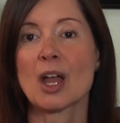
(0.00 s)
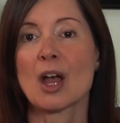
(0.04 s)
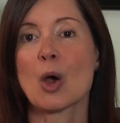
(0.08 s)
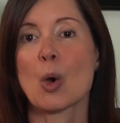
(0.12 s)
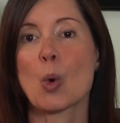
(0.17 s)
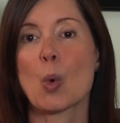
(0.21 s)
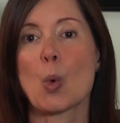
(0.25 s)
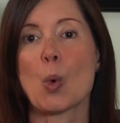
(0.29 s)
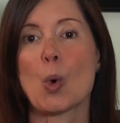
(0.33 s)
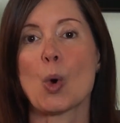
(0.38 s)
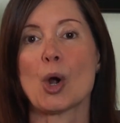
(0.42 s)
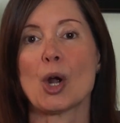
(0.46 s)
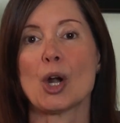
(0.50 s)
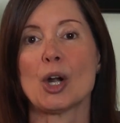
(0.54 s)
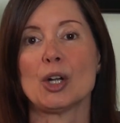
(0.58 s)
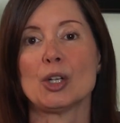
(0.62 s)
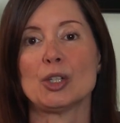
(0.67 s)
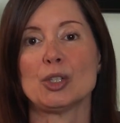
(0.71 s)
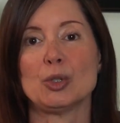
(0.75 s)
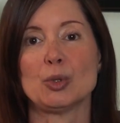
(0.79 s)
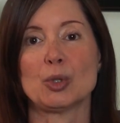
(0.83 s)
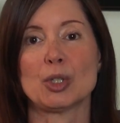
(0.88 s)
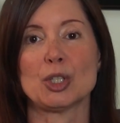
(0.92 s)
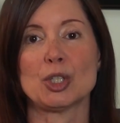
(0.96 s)
or
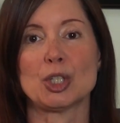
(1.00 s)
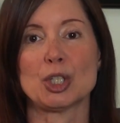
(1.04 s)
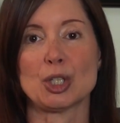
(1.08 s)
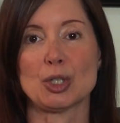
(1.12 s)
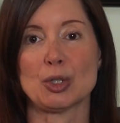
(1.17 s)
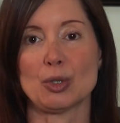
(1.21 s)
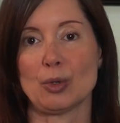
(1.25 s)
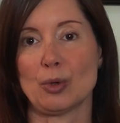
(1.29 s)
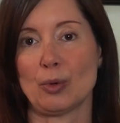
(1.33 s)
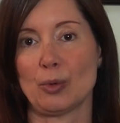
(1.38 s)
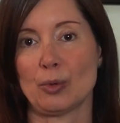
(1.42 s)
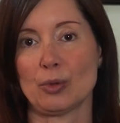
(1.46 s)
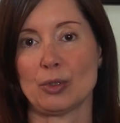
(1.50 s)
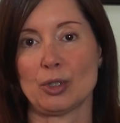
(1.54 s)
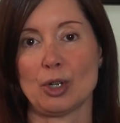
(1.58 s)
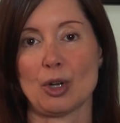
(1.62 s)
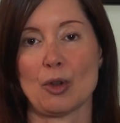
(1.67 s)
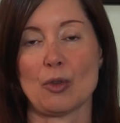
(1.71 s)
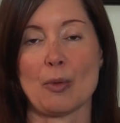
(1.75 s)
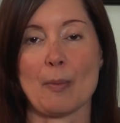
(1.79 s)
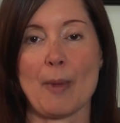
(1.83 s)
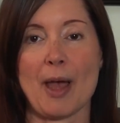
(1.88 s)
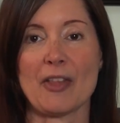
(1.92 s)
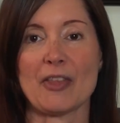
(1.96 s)
you could do,
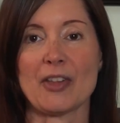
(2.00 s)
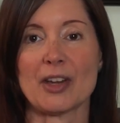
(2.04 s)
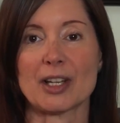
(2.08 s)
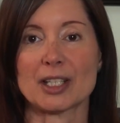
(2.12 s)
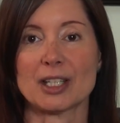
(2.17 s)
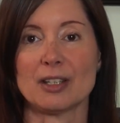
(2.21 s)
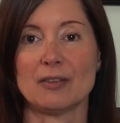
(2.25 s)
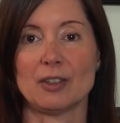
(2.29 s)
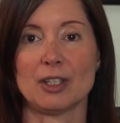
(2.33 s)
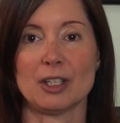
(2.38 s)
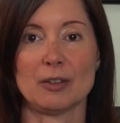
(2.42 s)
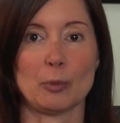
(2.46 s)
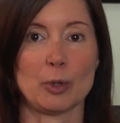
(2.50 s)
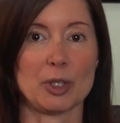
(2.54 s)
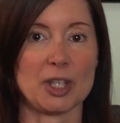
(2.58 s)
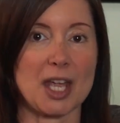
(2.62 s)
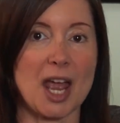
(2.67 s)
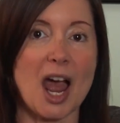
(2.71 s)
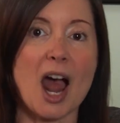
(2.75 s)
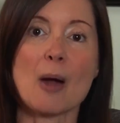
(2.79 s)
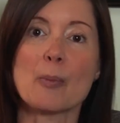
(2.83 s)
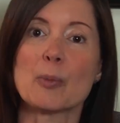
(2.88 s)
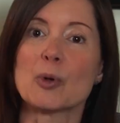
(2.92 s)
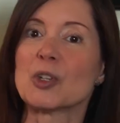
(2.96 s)
the math activity with the
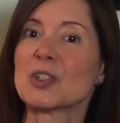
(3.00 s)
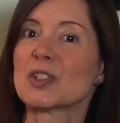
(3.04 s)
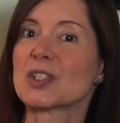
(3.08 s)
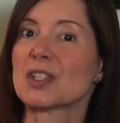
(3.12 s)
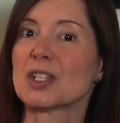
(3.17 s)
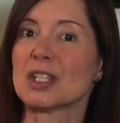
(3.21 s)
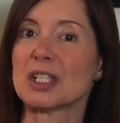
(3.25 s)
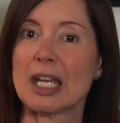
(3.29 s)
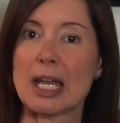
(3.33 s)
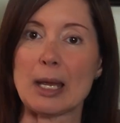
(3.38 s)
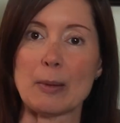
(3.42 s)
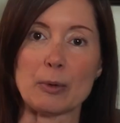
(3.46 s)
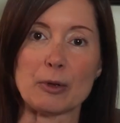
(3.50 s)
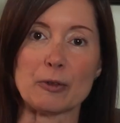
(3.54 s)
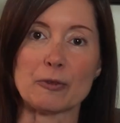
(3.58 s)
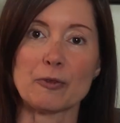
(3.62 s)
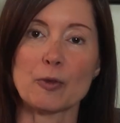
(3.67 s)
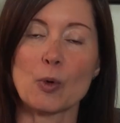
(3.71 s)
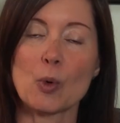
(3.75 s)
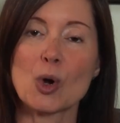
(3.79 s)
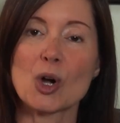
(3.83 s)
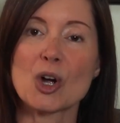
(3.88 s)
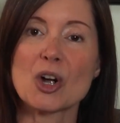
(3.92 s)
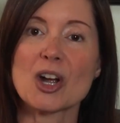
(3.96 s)
apples the day
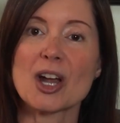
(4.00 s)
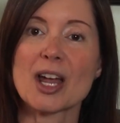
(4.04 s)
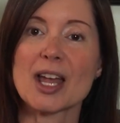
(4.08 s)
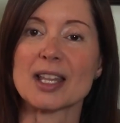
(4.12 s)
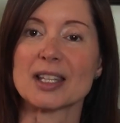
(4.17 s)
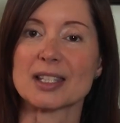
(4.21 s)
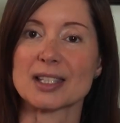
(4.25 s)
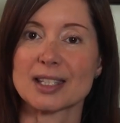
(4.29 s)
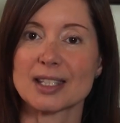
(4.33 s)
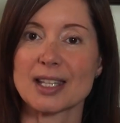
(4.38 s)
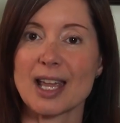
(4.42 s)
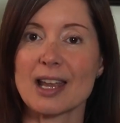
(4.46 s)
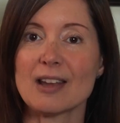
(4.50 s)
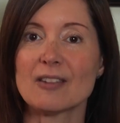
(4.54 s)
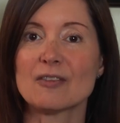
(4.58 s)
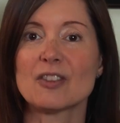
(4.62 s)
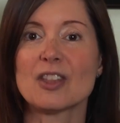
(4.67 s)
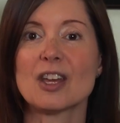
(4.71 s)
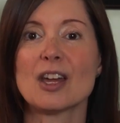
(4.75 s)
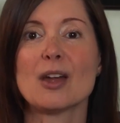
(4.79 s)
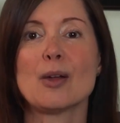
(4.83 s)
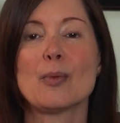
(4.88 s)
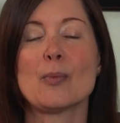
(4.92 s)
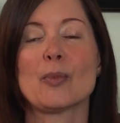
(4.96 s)
before and save
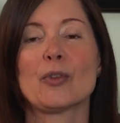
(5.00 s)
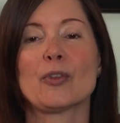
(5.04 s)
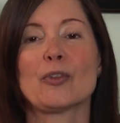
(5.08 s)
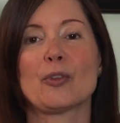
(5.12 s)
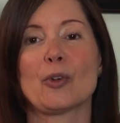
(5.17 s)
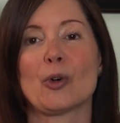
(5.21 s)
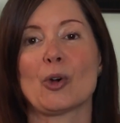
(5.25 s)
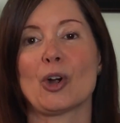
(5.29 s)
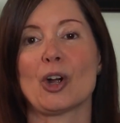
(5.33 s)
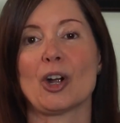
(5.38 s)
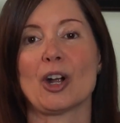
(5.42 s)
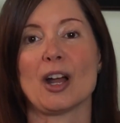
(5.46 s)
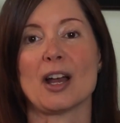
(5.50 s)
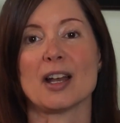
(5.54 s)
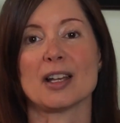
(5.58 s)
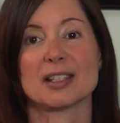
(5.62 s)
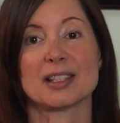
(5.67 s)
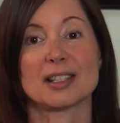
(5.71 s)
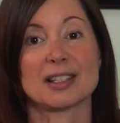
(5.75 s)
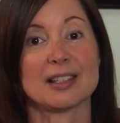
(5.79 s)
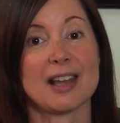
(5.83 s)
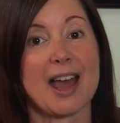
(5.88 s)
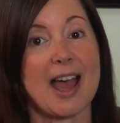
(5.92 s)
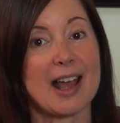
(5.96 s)
them for a
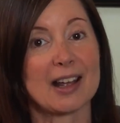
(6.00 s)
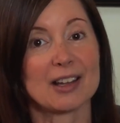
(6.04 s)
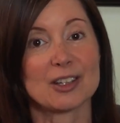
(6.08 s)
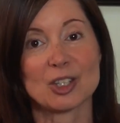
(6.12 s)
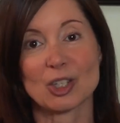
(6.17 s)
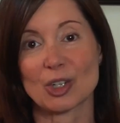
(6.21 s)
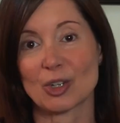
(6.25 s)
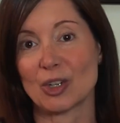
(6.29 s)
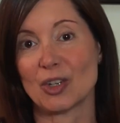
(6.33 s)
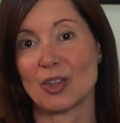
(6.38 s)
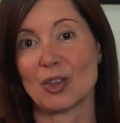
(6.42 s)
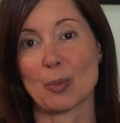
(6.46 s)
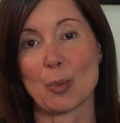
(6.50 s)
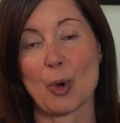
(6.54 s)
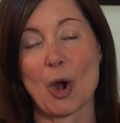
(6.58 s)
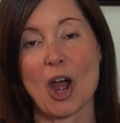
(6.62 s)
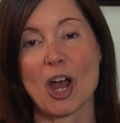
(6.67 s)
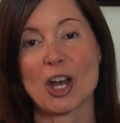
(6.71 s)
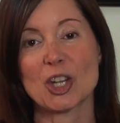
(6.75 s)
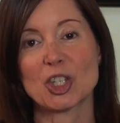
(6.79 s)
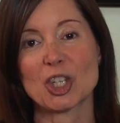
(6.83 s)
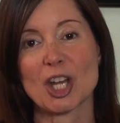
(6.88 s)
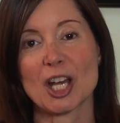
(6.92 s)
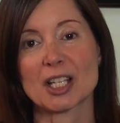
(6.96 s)
snack during the
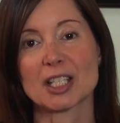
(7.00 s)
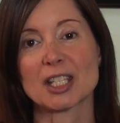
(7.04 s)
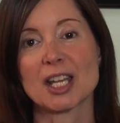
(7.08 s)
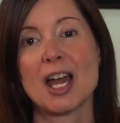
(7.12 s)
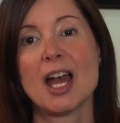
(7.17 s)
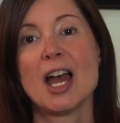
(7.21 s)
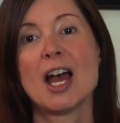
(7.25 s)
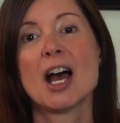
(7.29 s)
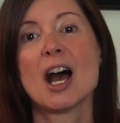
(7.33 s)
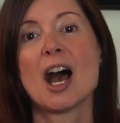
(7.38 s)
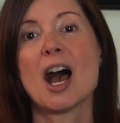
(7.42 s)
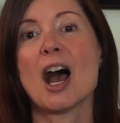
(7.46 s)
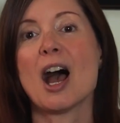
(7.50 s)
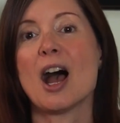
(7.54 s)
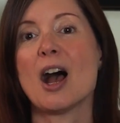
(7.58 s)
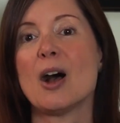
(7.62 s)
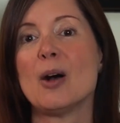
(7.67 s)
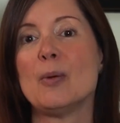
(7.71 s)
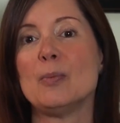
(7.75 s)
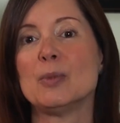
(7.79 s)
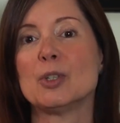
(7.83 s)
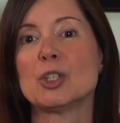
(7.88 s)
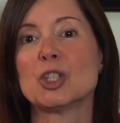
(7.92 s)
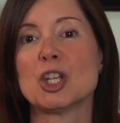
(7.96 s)
project,
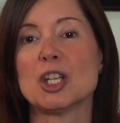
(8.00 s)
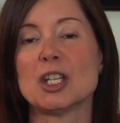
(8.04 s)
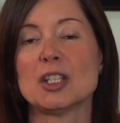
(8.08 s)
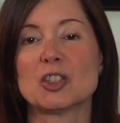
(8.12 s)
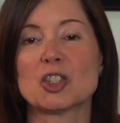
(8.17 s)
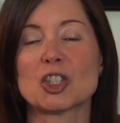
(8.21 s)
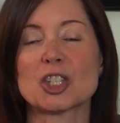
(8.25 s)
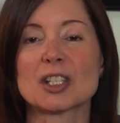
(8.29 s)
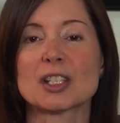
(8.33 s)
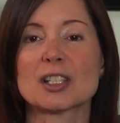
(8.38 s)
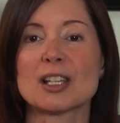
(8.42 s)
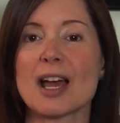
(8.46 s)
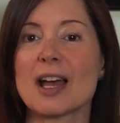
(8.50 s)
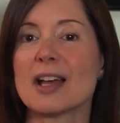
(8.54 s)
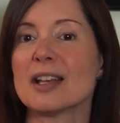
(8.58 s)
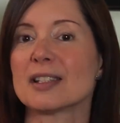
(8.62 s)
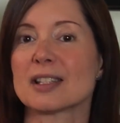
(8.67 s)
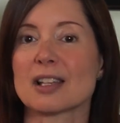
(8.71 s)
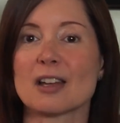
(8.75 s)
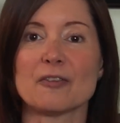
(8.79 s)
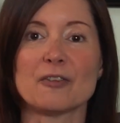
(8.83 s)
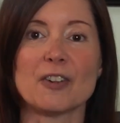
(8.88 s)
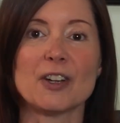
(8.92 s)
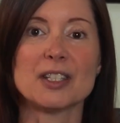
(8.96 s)
just as
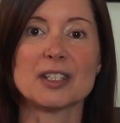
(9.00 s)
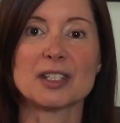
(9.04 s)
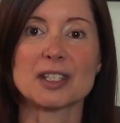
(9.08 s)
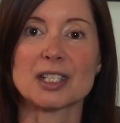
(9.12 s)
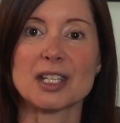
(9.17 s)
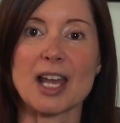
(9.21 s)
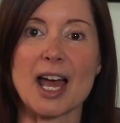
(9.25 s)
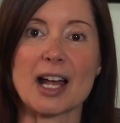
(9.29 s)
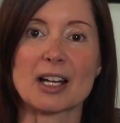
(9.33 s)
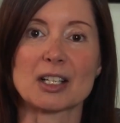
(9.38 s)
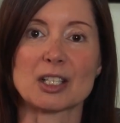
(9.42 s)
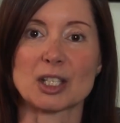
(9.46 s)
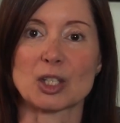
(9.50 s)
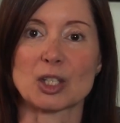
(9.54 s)
a fun snack to